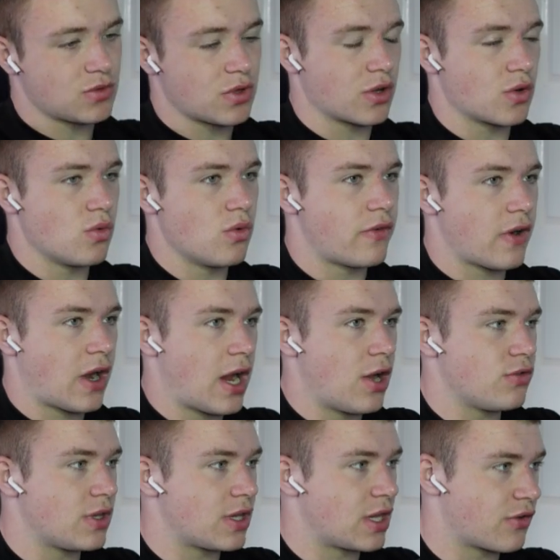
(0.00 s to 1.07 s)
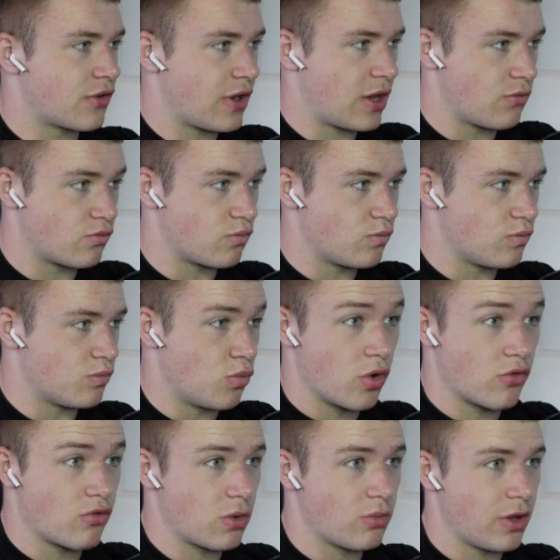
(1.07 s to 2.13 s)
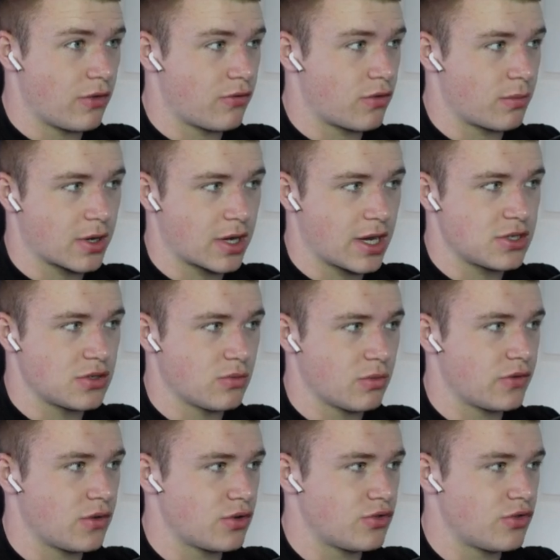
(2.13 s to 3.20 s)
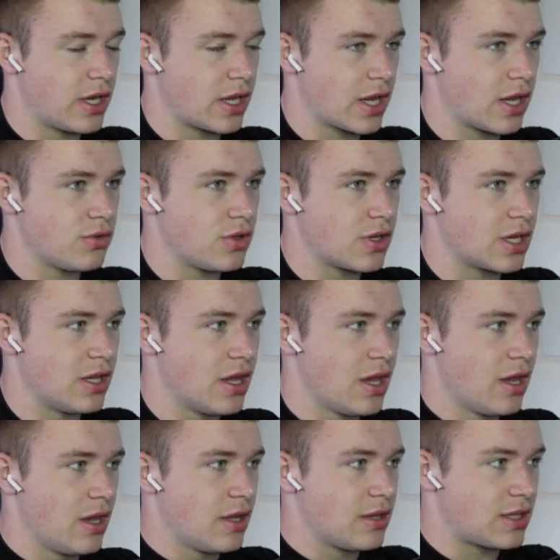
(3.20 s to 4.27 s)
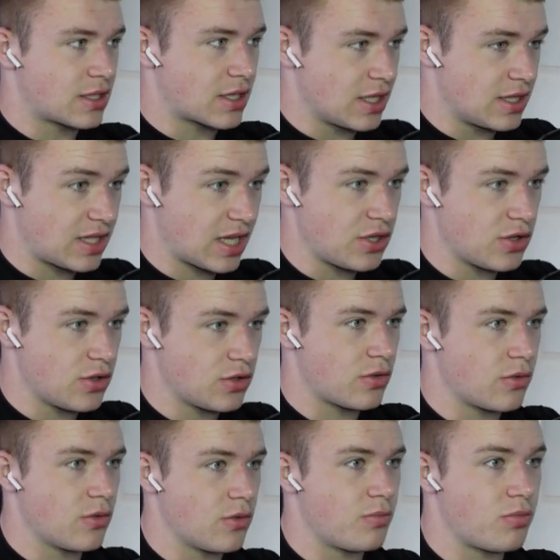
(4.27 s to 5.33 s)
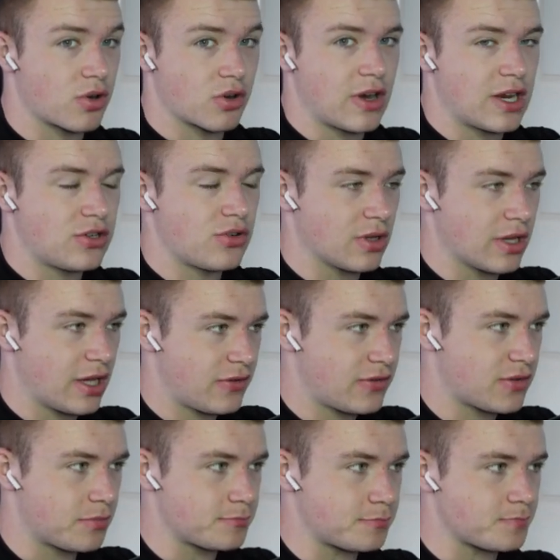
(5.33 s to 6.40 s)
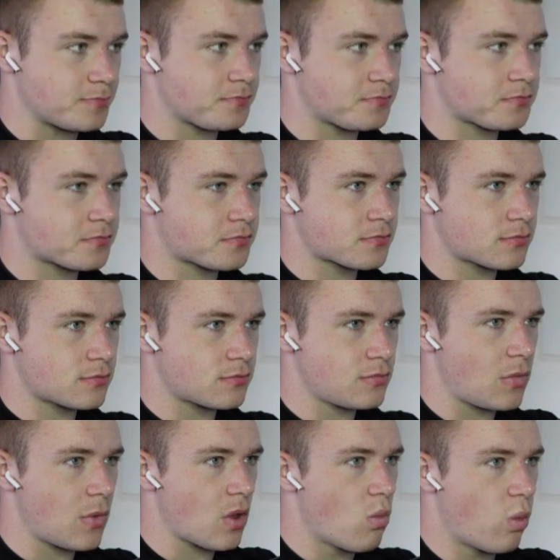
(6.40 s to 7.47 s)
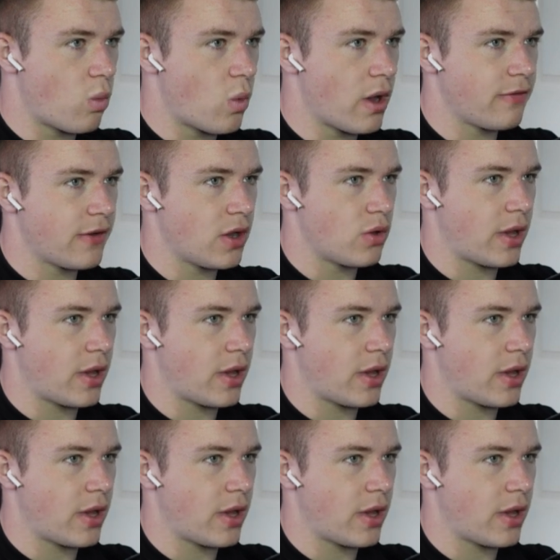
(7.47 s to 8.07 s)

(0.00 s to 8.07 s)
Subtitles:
to go over how you can create more runway for progression with your training, how you can continue to progress your lifts without